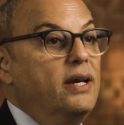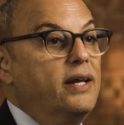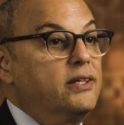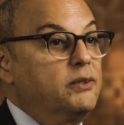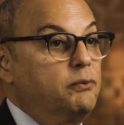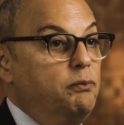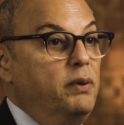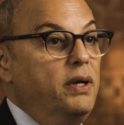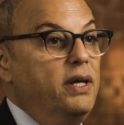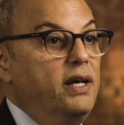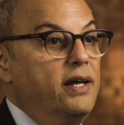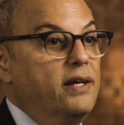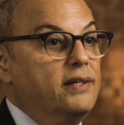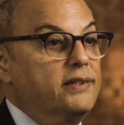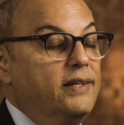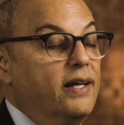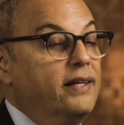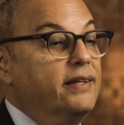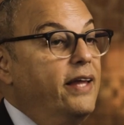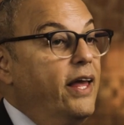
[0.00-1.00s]

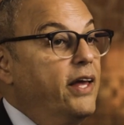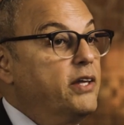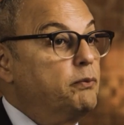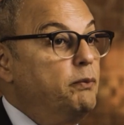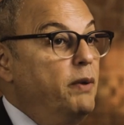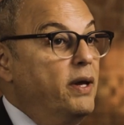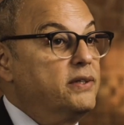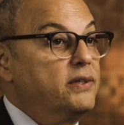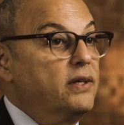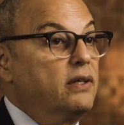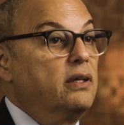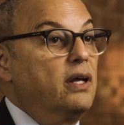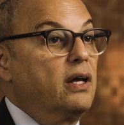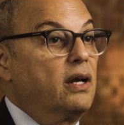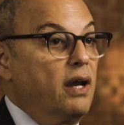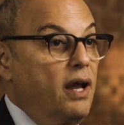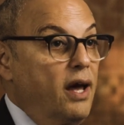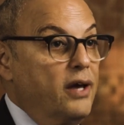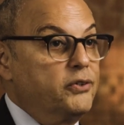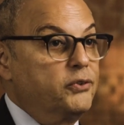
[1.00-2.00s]
experience that takes place in the
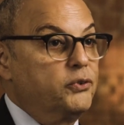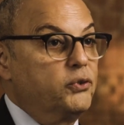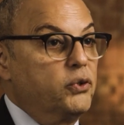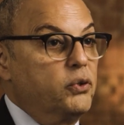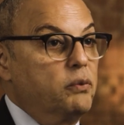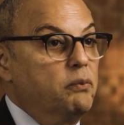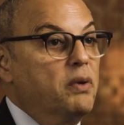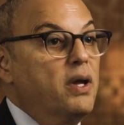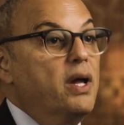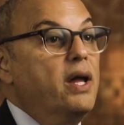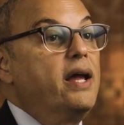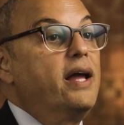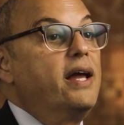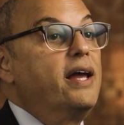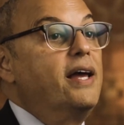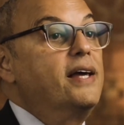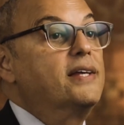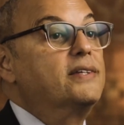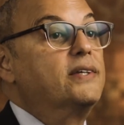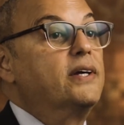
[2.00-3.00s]
classroom
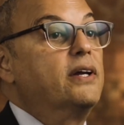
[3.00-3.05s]
is